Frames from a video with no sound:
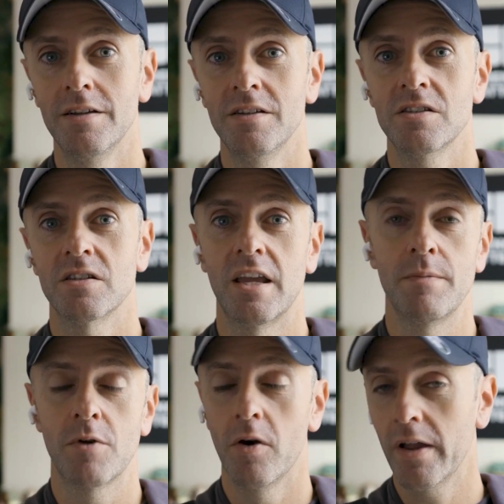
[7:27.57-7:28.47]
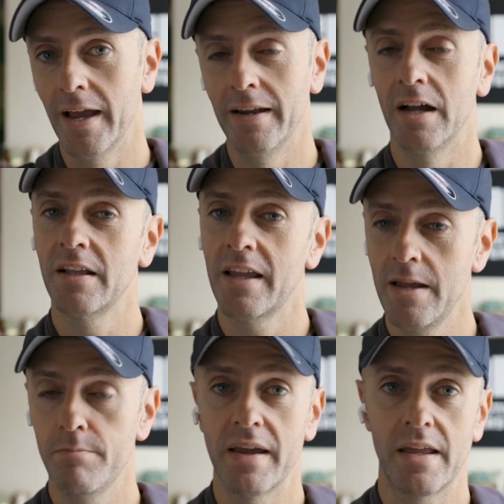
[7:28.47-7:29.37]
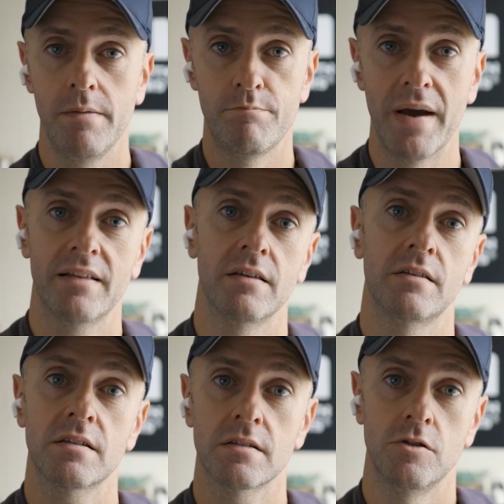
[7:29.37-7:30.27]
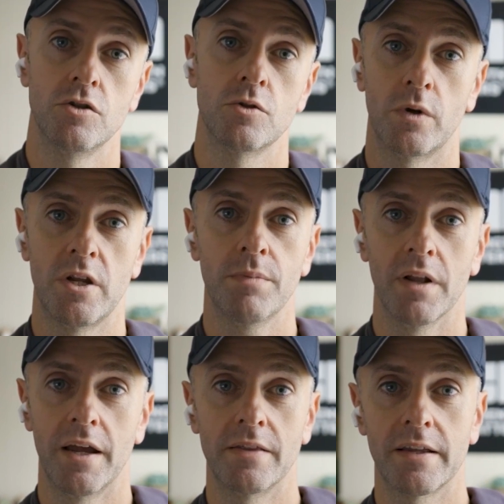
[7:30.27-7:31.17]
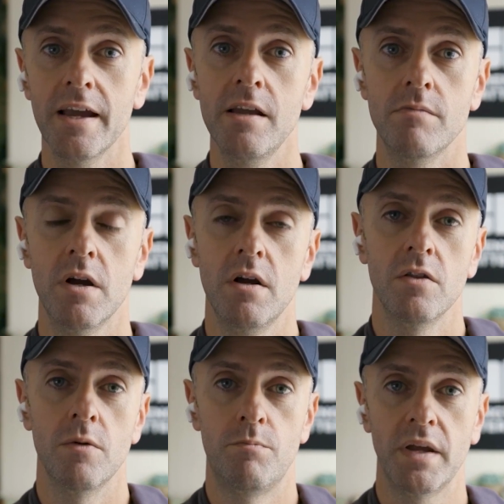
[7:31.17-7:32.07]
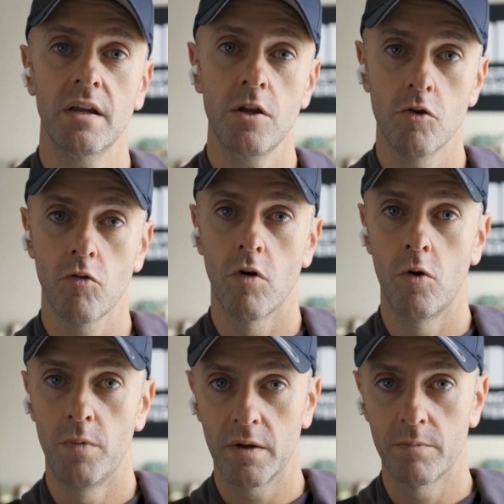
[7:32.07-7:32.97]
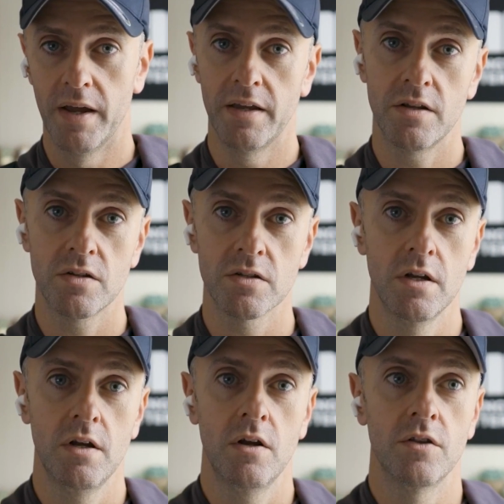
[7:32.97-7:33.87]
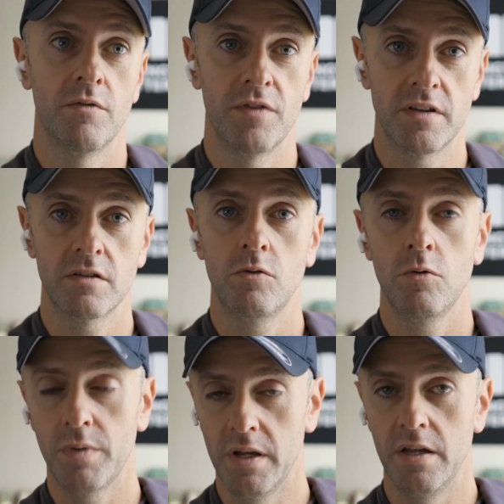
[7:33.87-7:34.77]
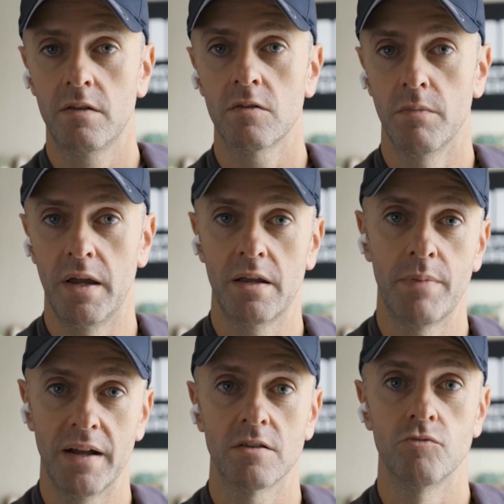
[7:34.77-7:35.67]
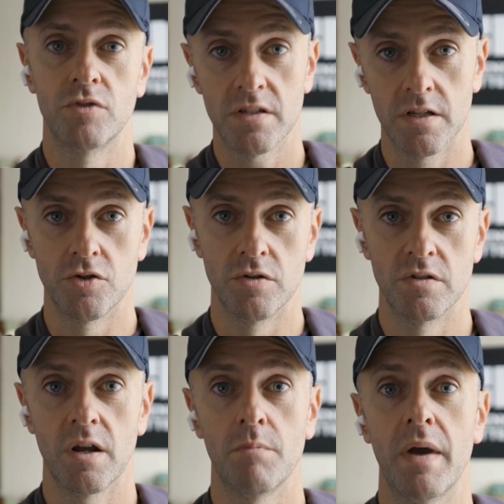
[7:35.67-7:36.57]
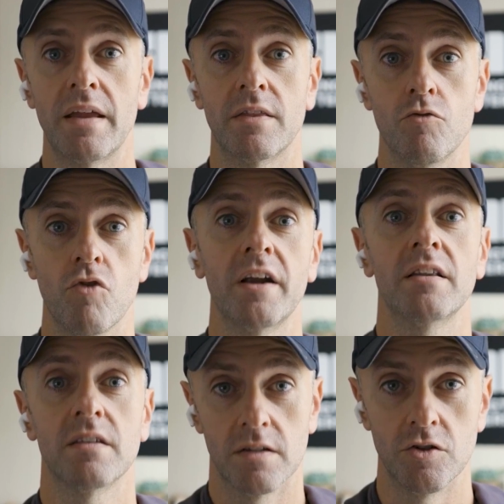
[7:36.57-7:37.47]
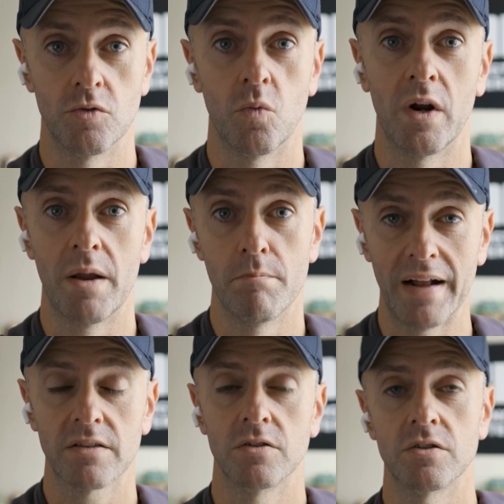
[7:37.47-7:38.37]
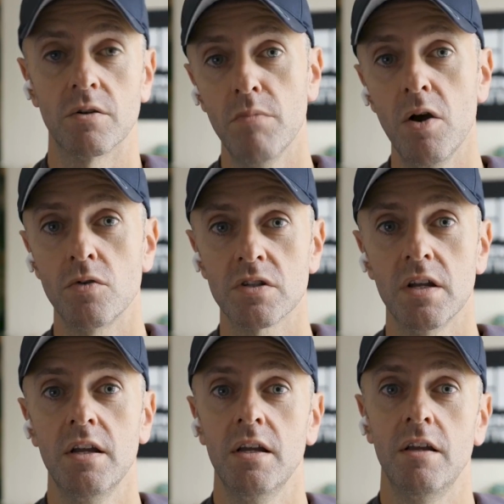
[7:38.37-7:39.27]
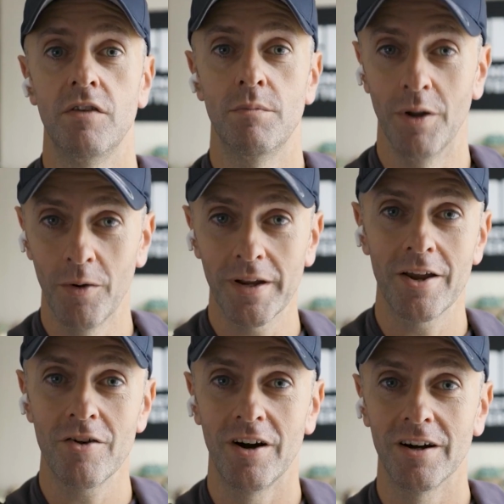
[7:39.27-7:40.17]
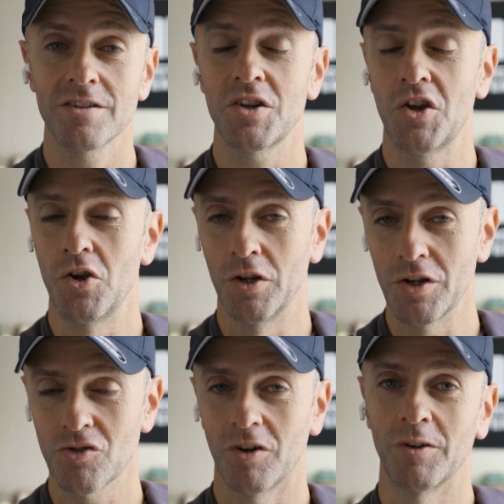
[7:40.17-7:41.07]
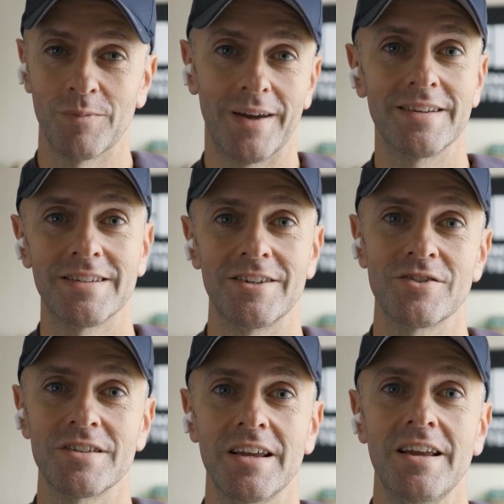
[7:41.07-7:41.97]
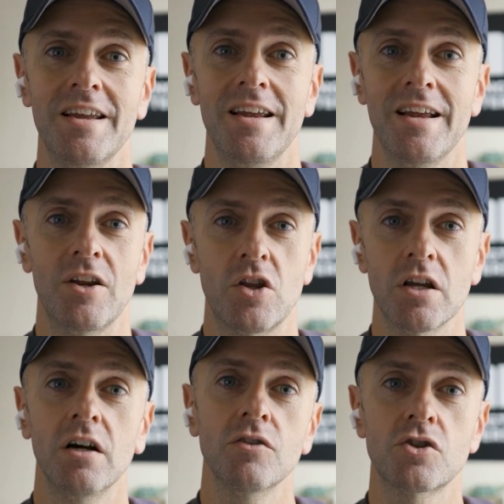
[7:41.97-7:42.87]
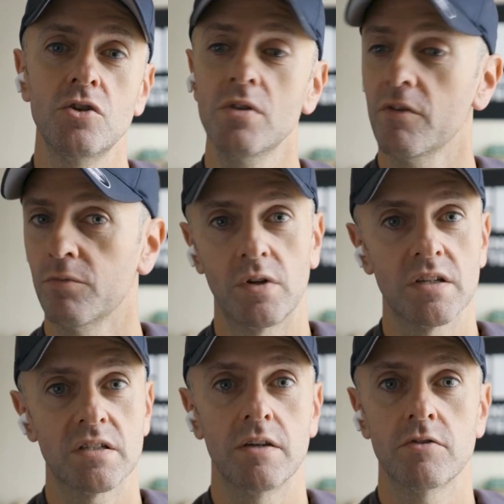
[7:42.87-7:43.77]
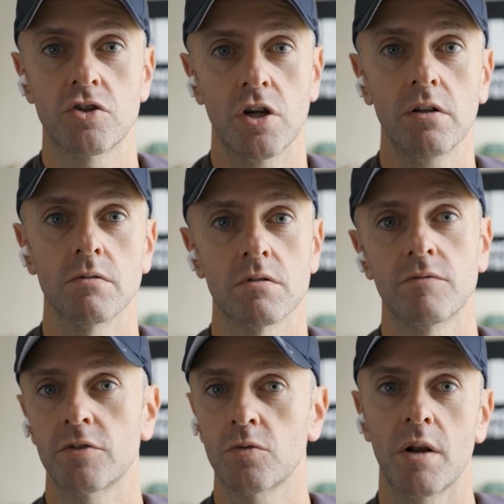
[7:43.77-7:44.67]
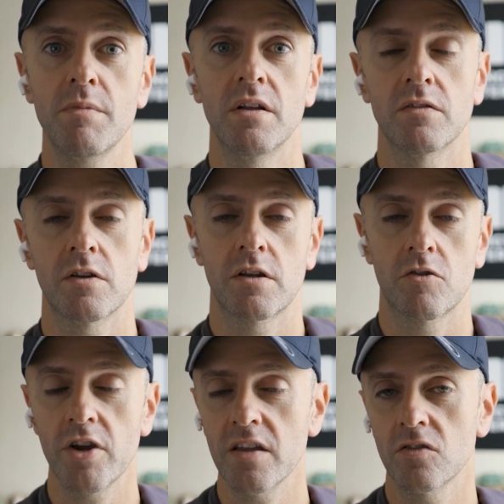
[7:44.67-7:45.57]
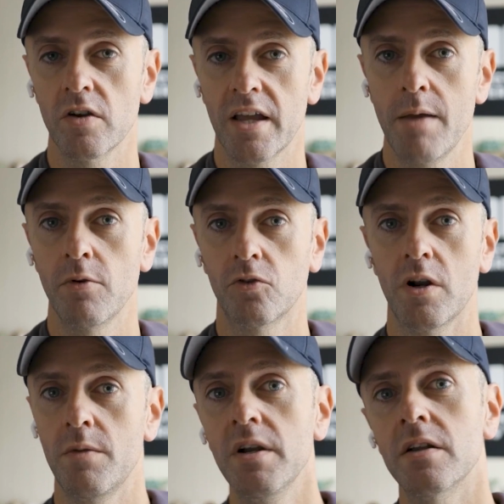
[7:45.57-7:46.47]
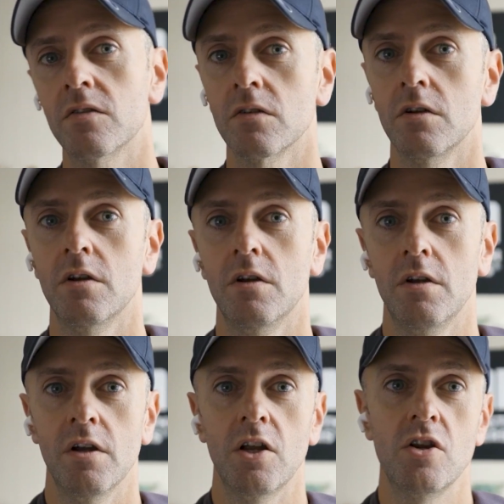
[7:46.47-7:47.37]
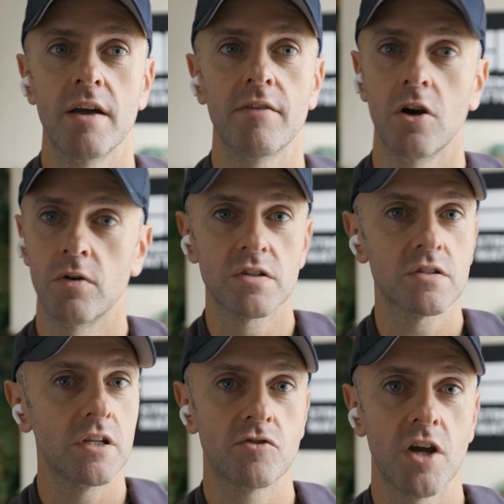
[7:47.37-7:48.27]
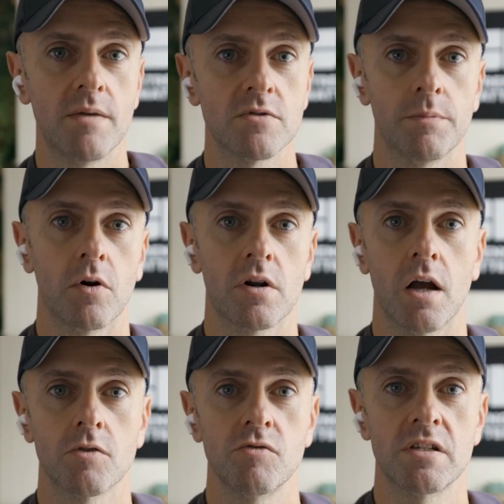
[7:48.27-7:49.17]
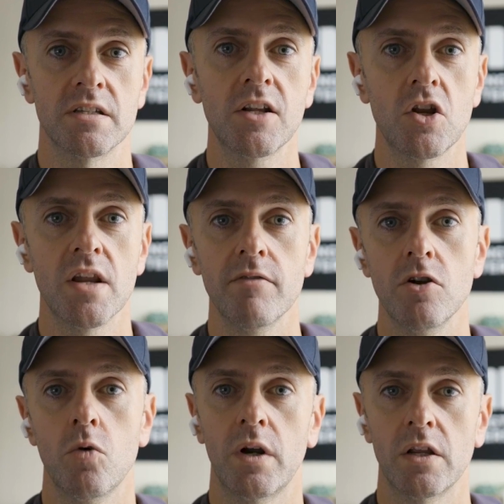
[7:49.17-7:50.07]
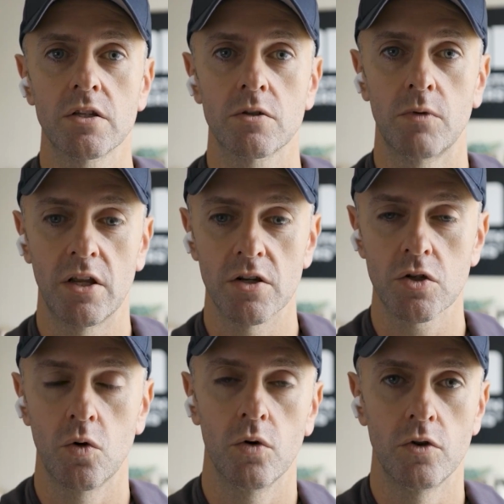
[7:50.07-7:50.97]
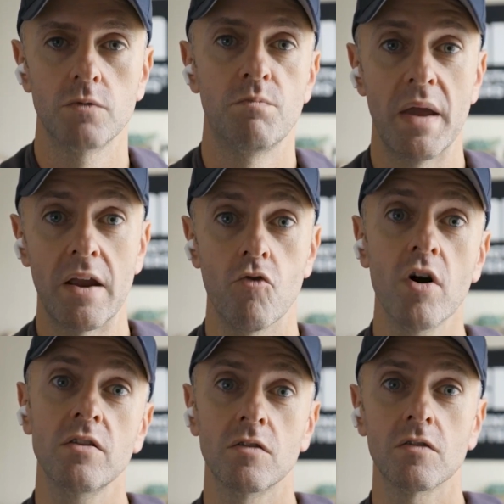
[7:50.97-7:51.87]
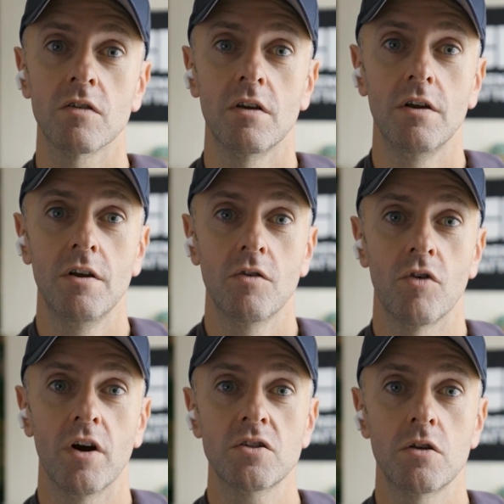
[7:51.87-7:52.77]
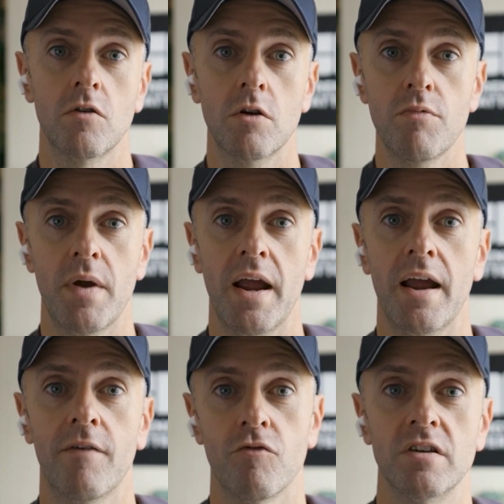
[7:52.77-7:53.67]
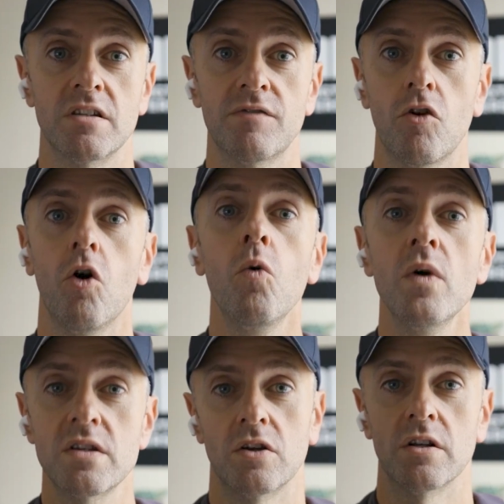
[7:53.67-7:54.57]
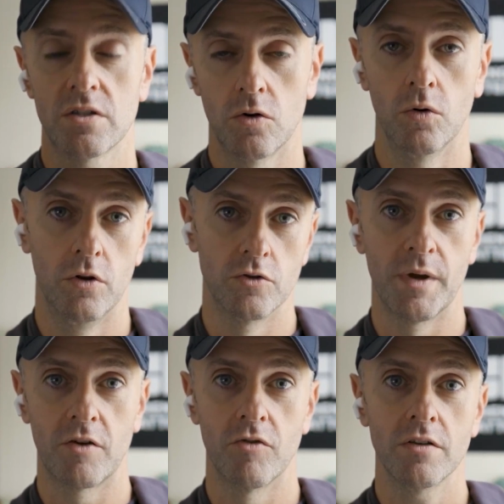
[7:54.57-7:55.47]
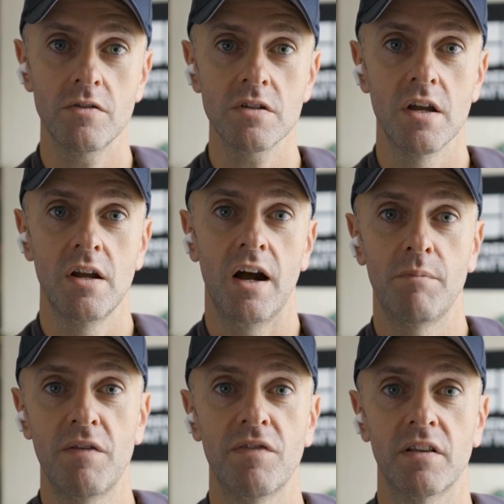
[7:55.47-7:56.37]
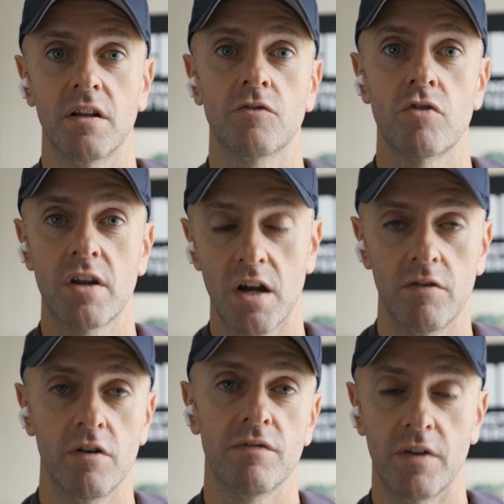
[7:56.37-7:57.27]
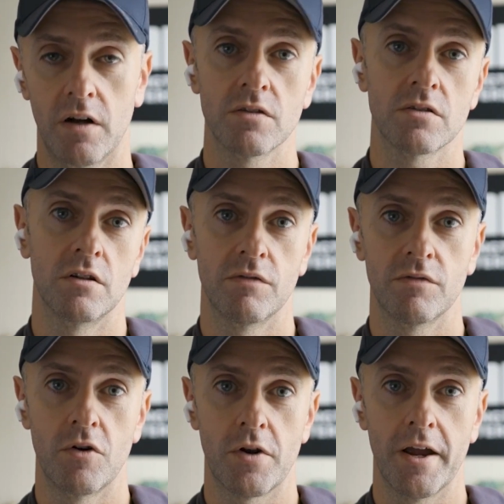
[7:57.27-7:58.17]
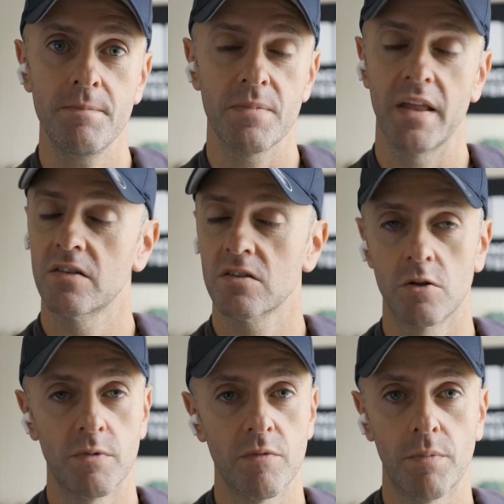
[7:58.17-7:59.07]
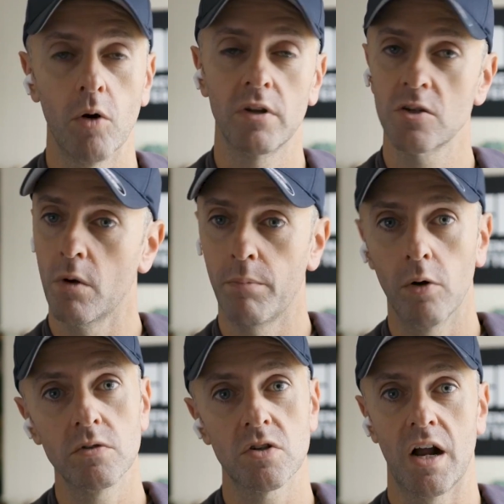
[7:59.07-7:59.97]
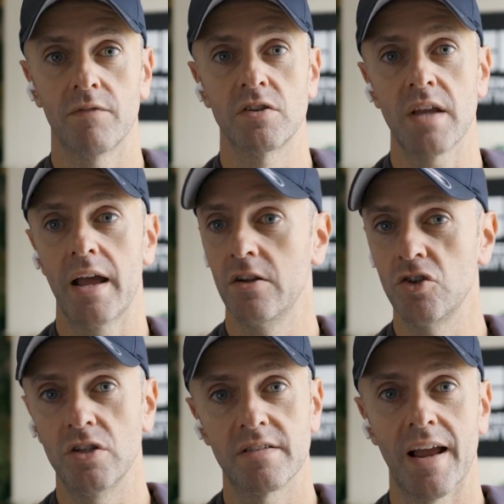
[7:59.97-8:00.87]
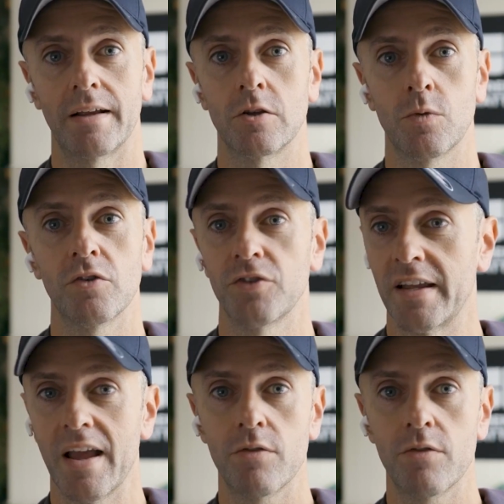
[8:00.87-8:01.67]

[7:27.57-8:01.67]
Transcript: to keep going again and keep making better decisions when playing the game. The bigger your aerobic base, the fitter you will be to make better decisions and make the right decision when it matters most. If you're blowing out your ass, you're going to struggle to make decisions. And you can't just do that from doing a series of shuttles for 20 minutes. Cricket's not a game of 20 minutes. And you never know, as Steve James on the podcast recently said, you never know when you're, when you're going to score those big runs right? So you've got to prepare for it as if you're always going to score those big runs and be fit enough to recover fast enough, okay? That could be for bowling as well. Bowlers are going to have this energy in the tank as well, so they can get